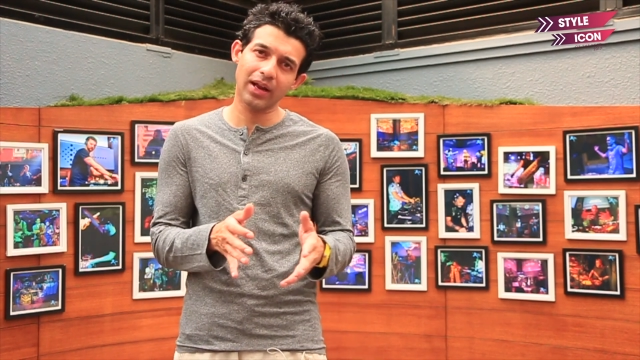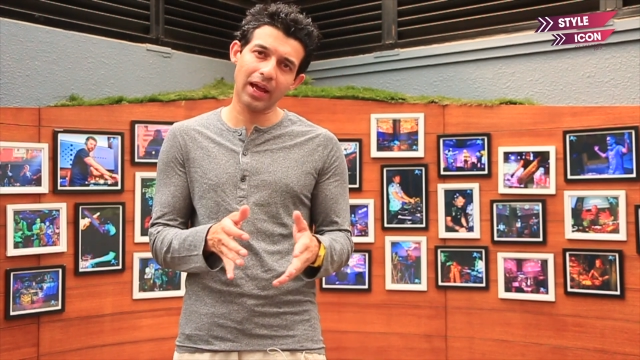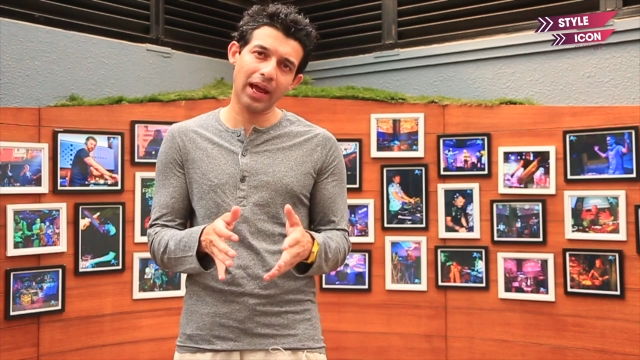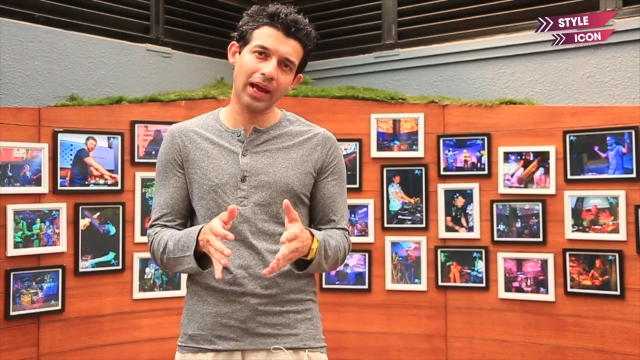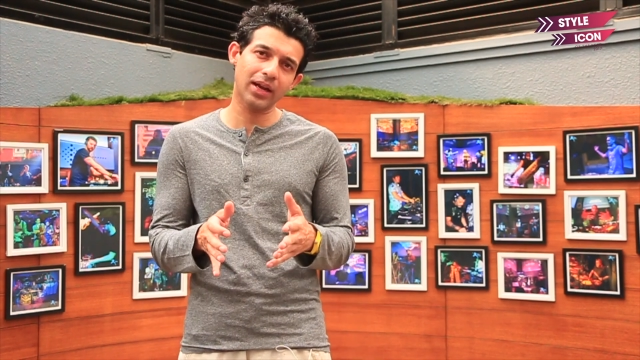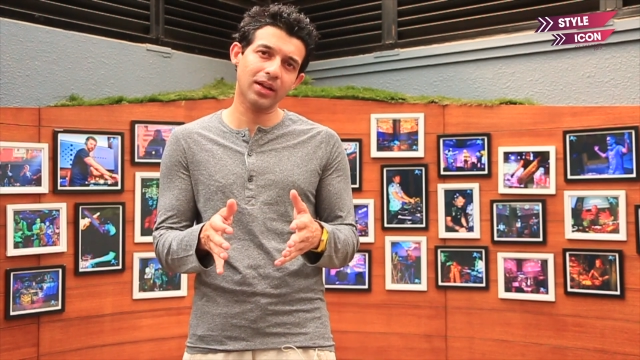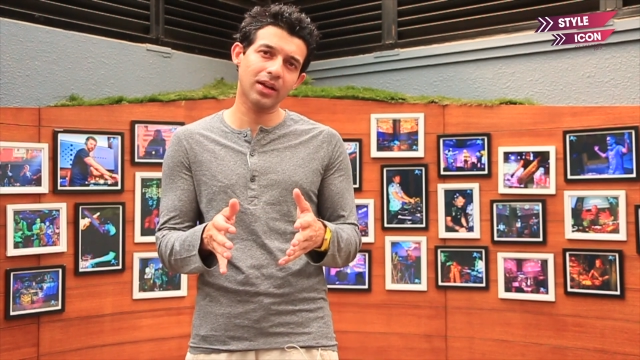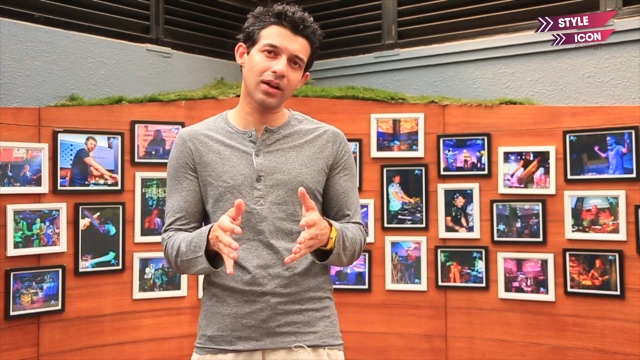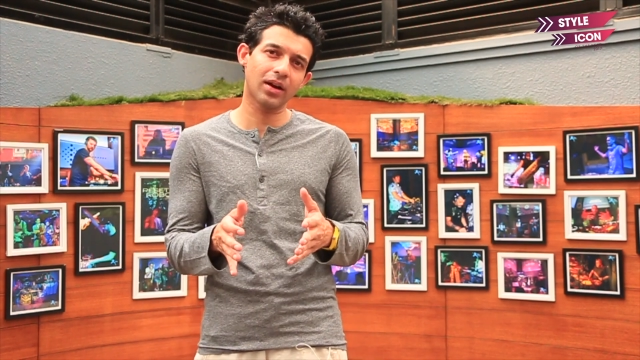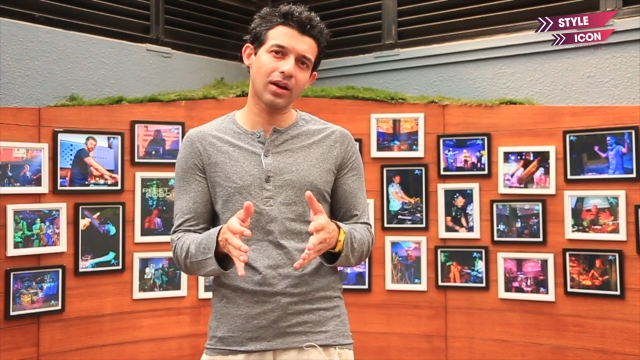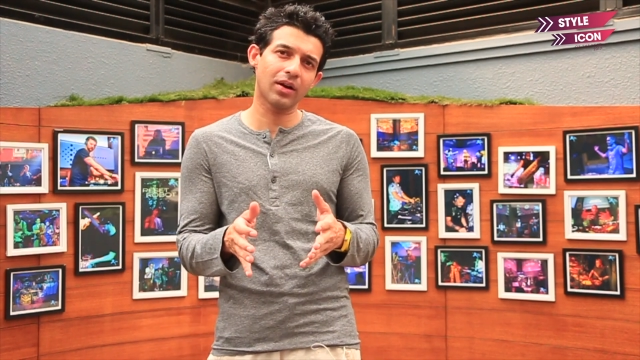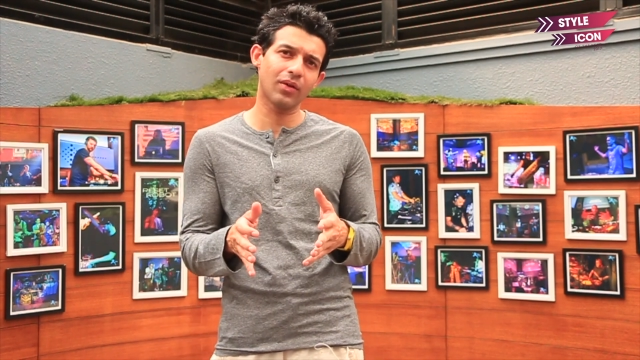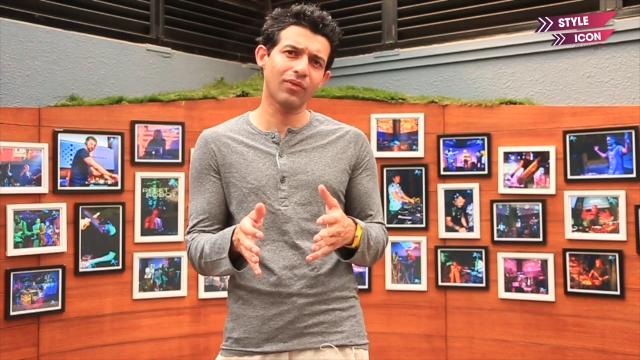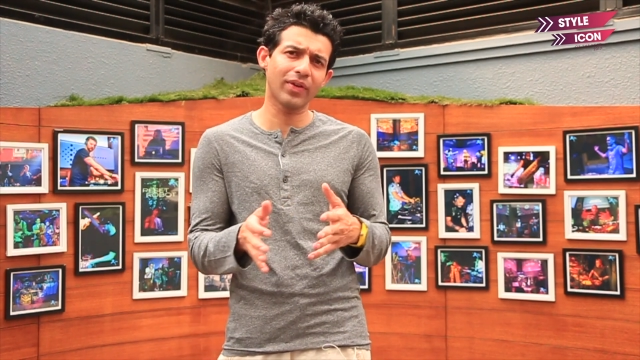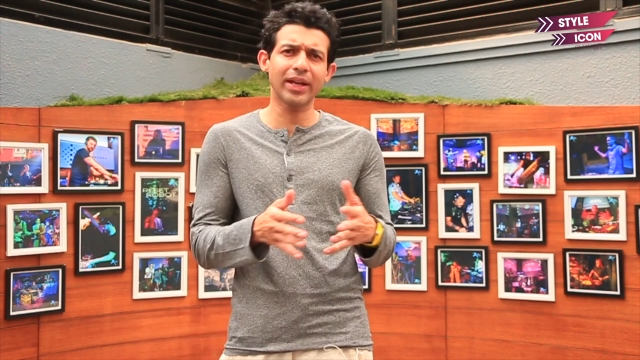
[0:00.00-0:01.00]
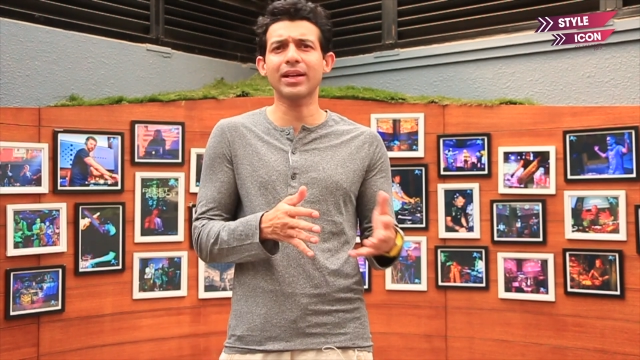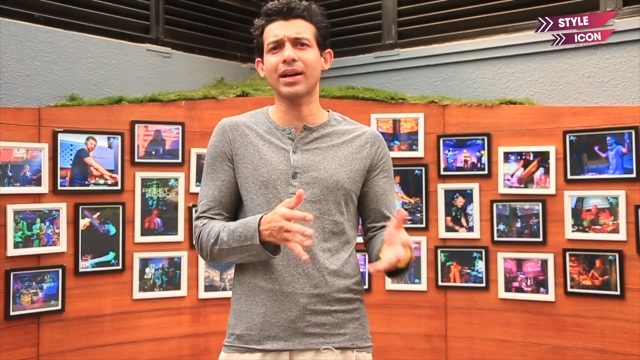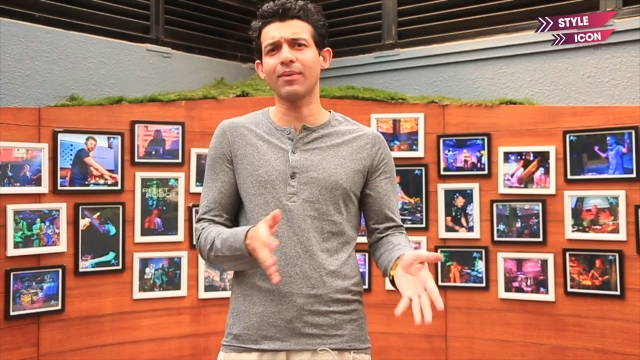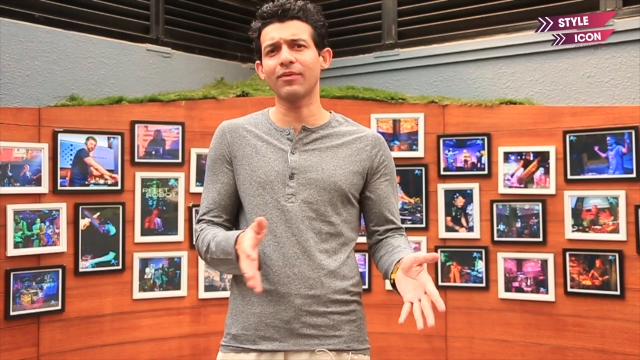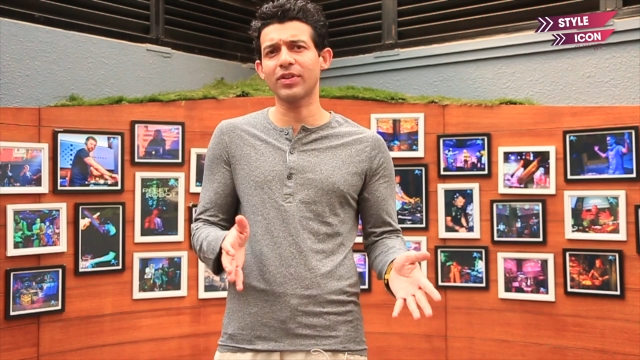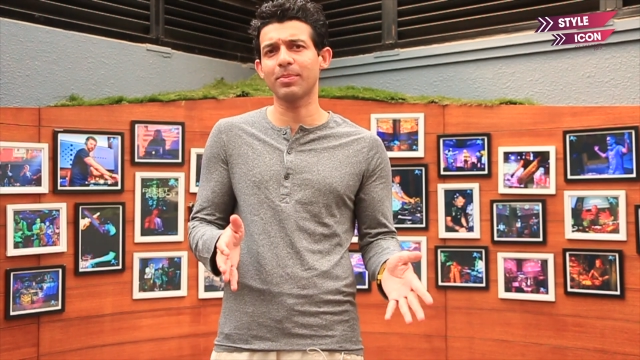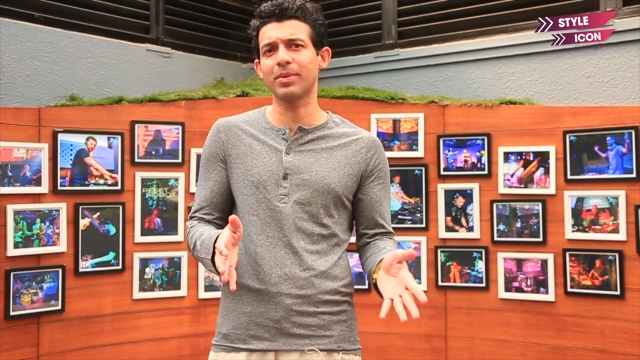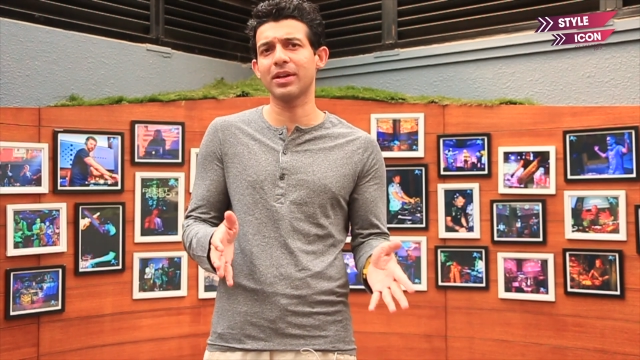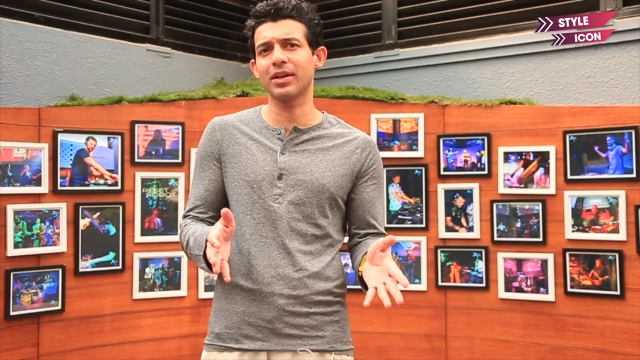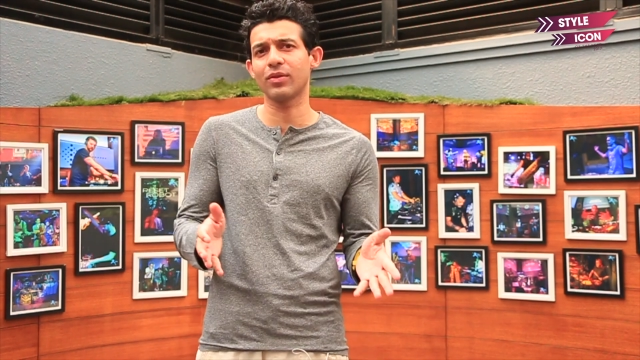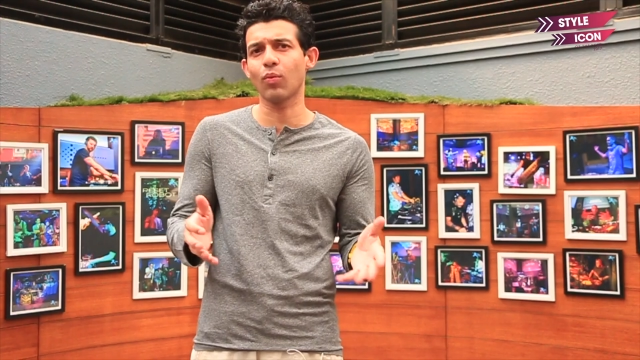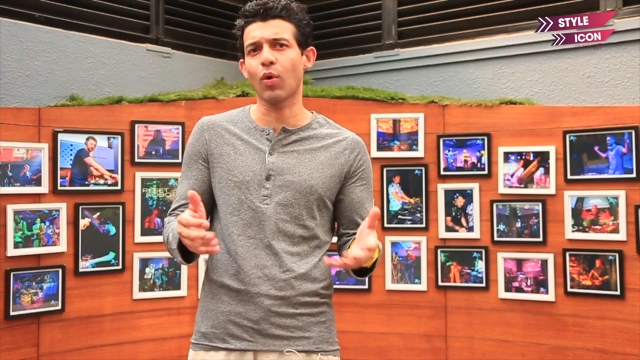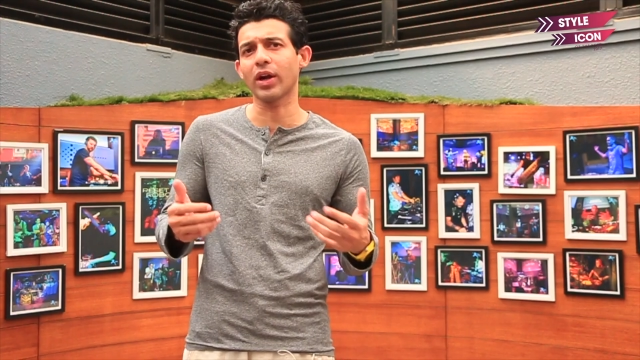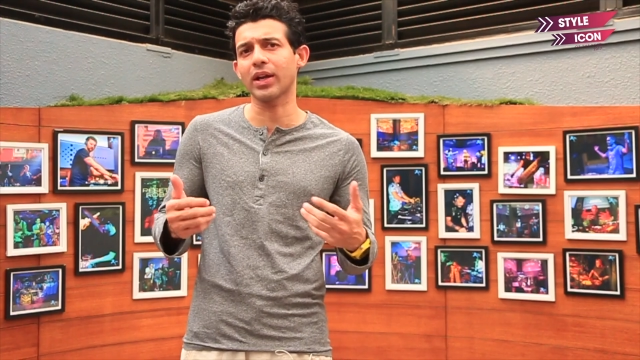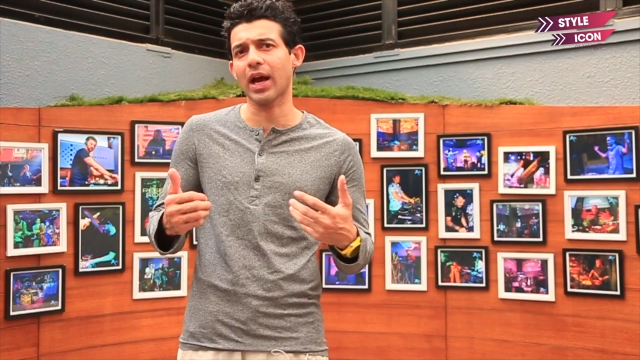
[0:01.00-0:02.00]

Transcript: and very comfortable in what